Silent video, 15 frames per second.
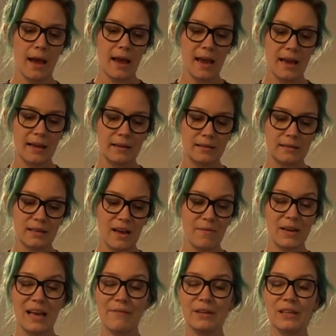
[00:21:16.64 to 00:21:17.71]
and I've
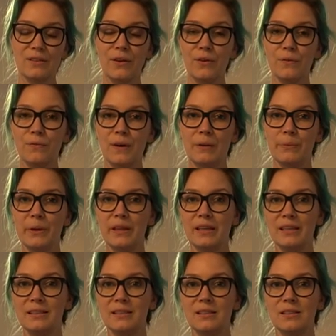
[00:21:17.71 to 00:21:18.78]
been having a lot of fun with
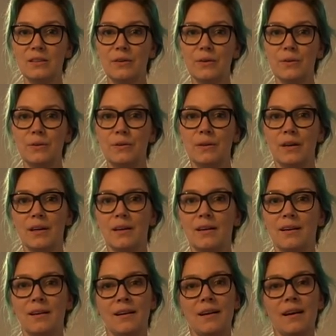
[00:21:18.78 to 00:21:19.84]
it. So
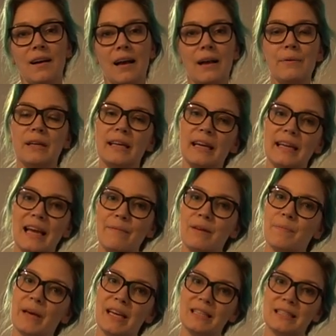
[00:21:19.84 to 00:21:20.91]
I want to get a
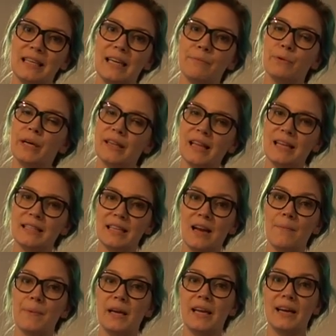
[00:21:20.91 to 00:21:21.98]
gaming PC and we'll get that set
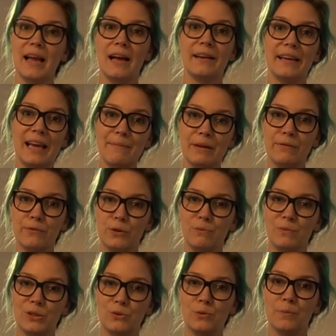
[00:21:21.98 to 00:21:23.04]
up in our gaming
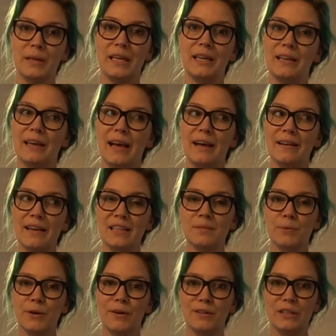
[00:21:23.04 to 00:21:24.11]
room, which will be our next
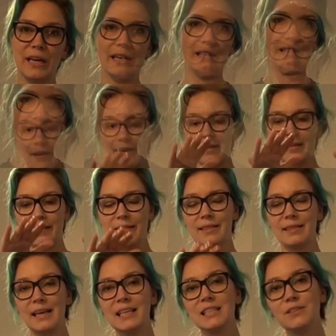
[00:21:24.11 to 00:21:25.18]
project.
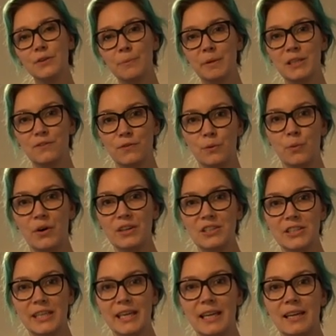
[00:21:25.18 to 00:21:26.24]
Thanks so much for
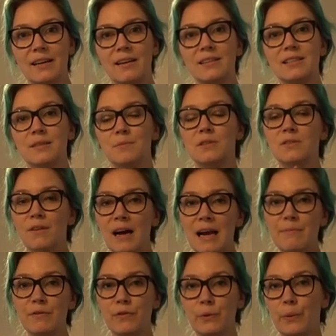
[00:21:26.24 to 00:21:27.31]
watching.
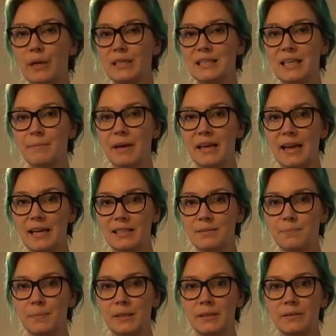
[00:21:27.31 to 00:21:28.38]
Subscribe if you want to see my
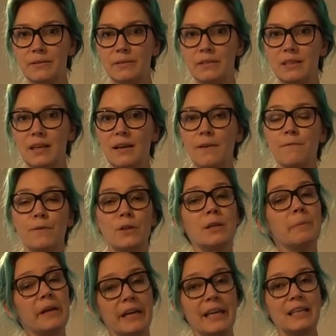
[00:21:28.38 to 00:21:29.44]
next build.
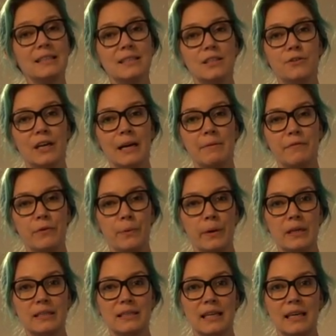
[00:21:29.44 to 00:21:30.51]
Follow me on Instagram if you
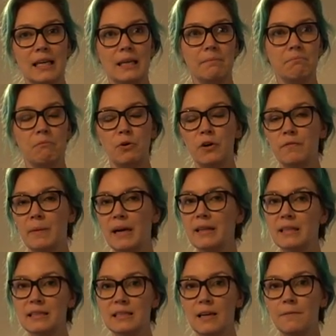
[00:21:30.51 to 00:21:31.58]
want to see more of my
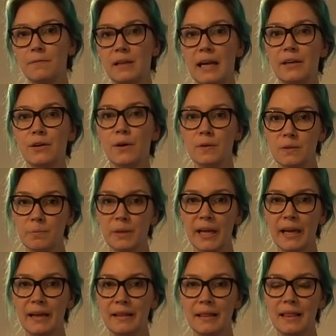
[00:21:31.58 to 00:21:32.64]
other stuff like
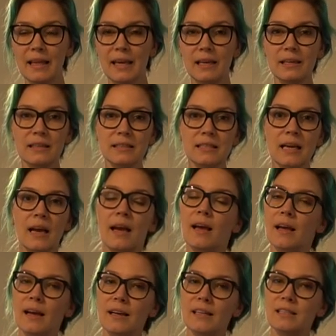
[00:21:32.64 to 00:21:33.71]
cosplay and things.
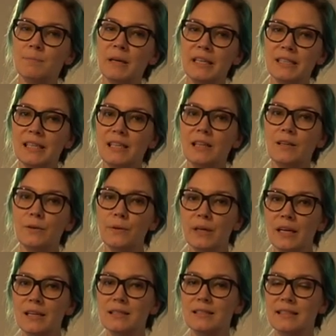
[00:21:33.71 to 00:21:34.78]
Uh, it's Pixie La
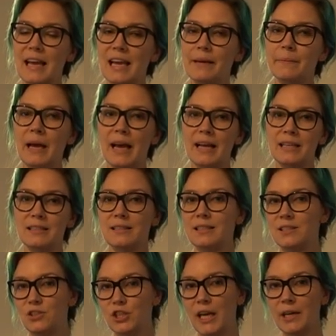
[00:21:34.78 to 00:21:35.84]
Luna, same as
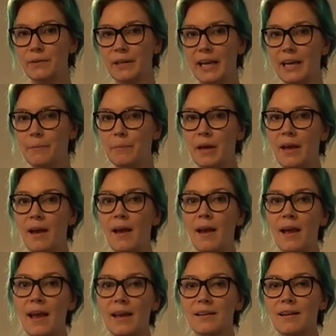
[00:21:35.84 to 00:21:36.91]
this channel name,
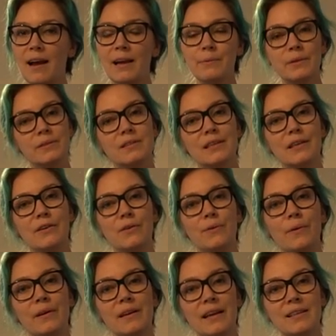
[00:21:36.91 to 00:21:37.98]
and I will see
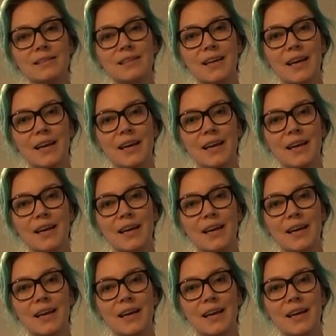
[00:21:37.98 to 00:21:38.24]
you next